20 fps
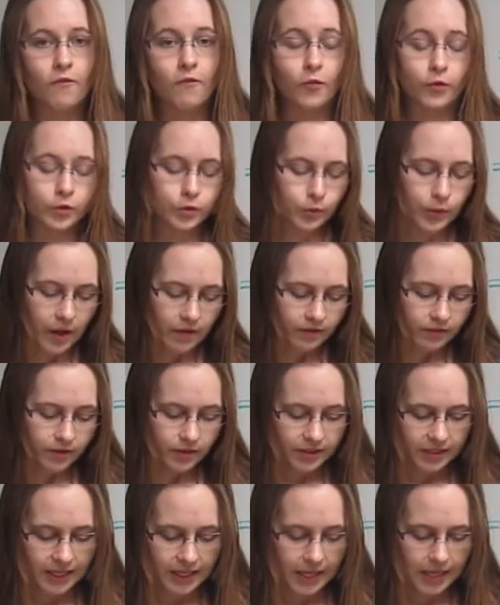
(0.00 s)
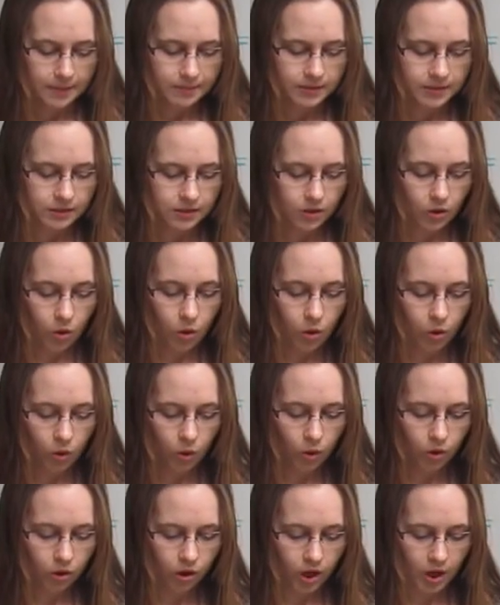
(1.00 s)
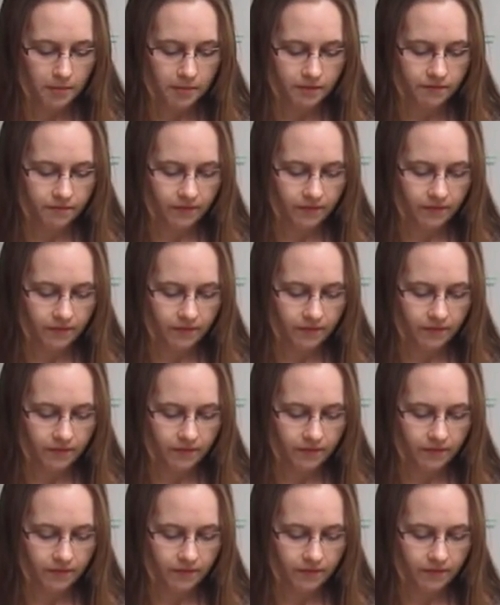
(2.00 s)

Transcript: for whoever keeps the whole law but